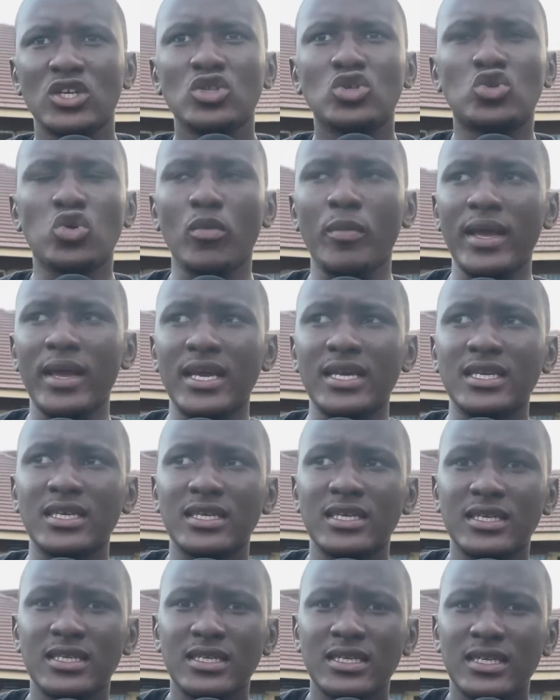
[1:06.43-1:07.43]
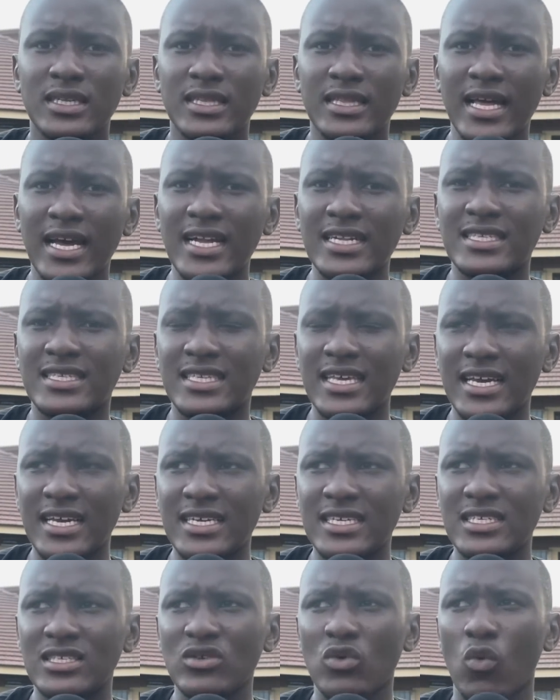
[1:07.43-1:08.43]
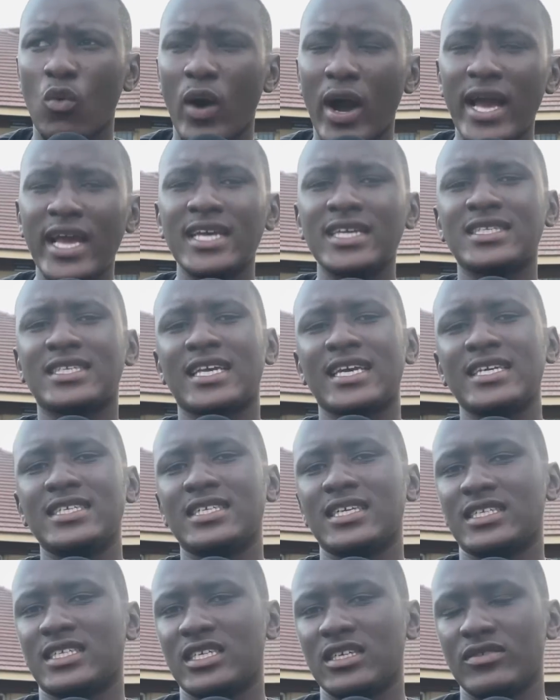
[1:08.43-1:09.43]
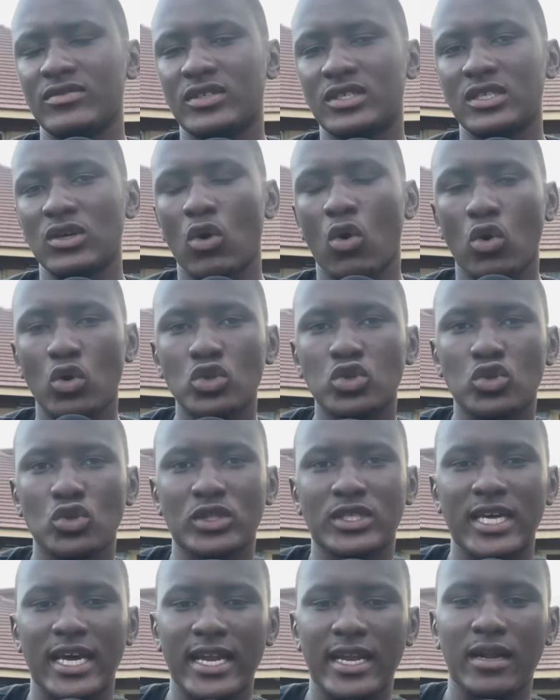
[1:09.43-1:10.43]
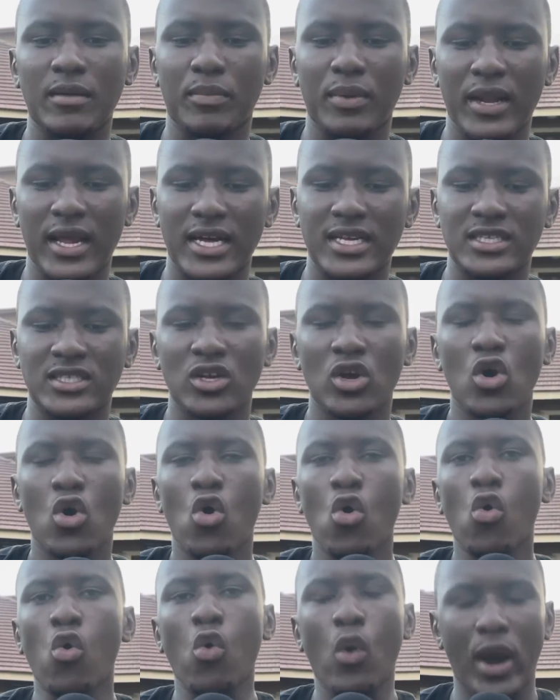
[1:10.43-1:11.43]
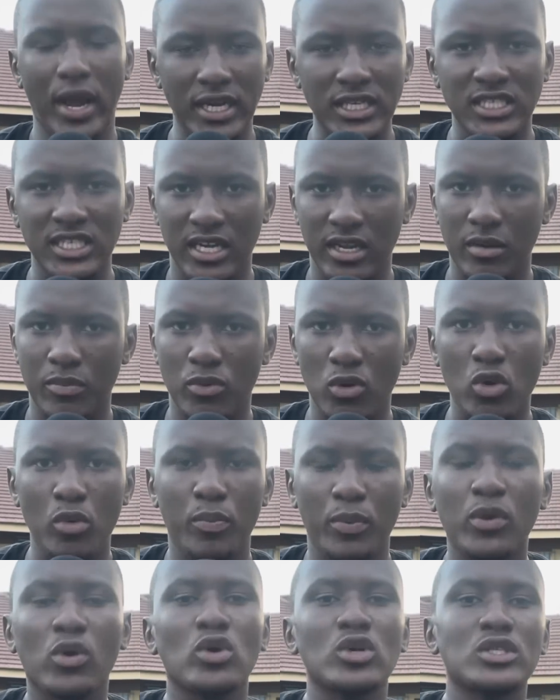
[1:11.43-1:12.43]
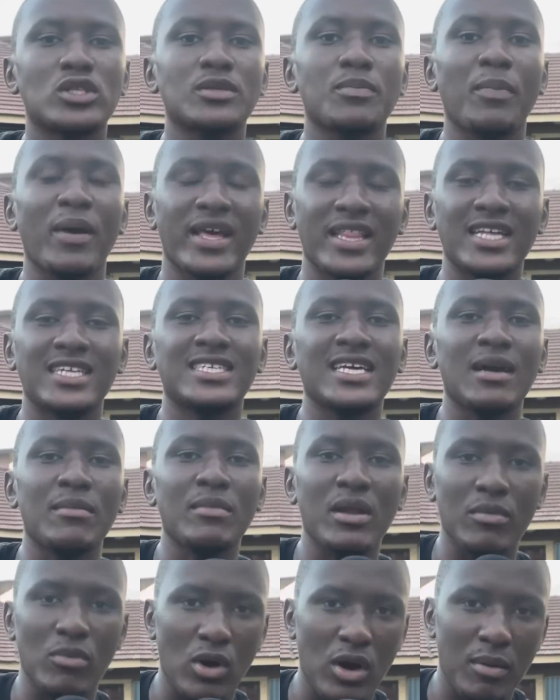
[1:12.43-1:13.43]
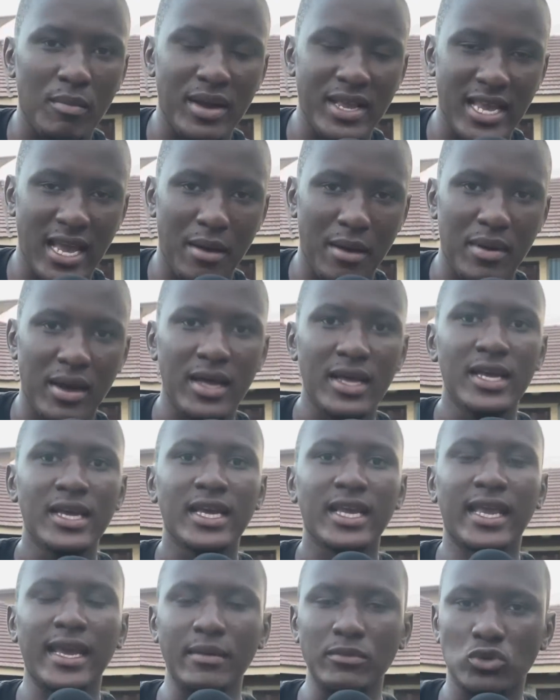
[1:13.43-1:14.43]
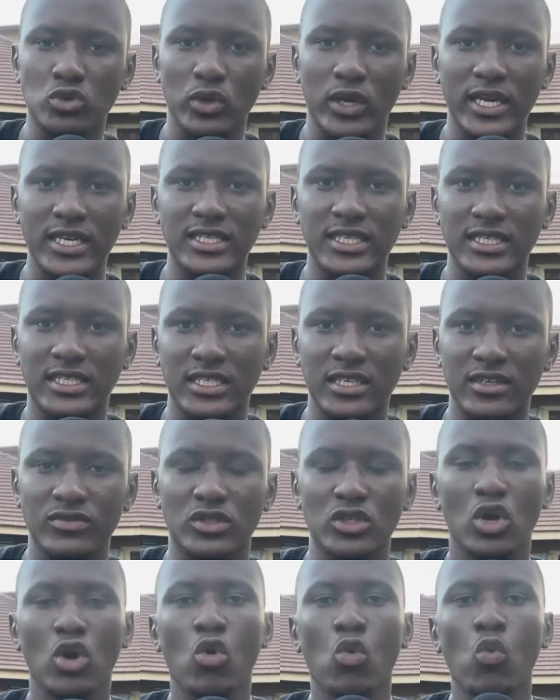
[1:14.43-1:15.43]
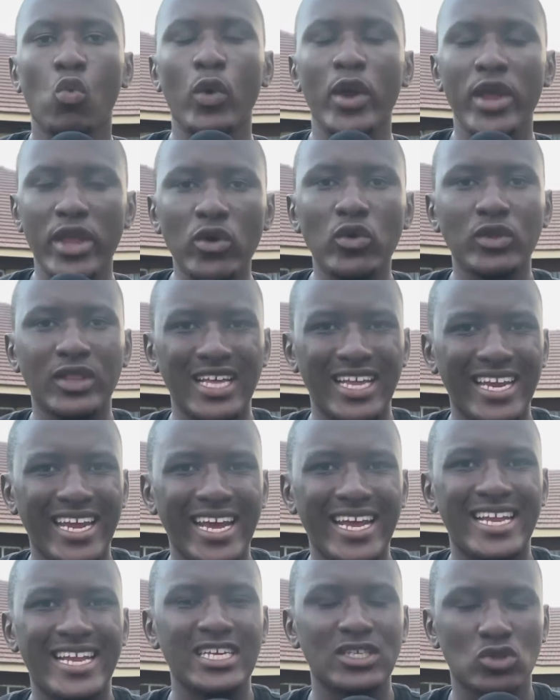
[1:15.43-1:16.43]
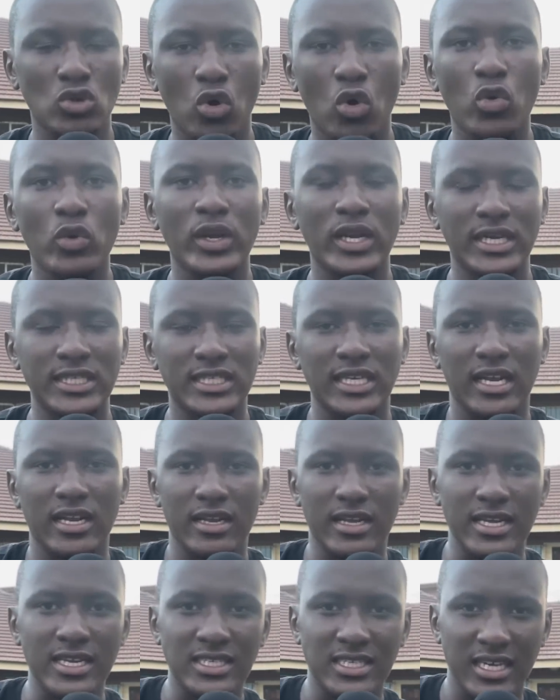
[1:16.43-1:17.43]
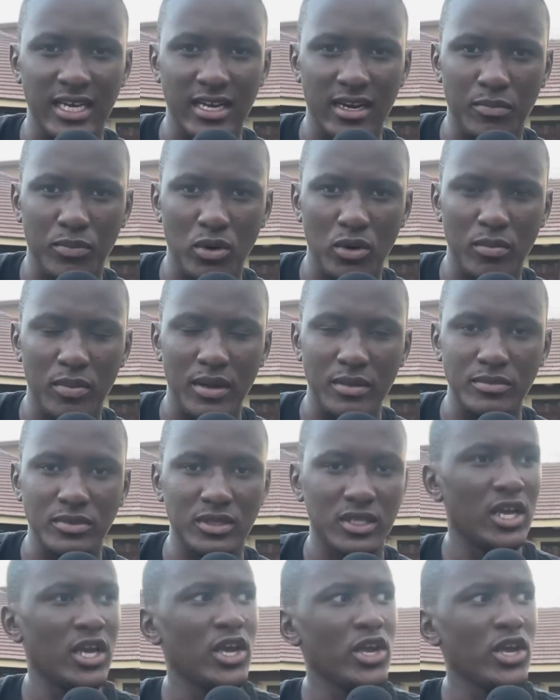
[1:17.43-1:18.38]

To me, that says, why is Kaizer Chiefs also signing players who are injury prone? Because by the time Lebohang Manyama came to Kaizer Chiefs, we knew that he had his own injury problems.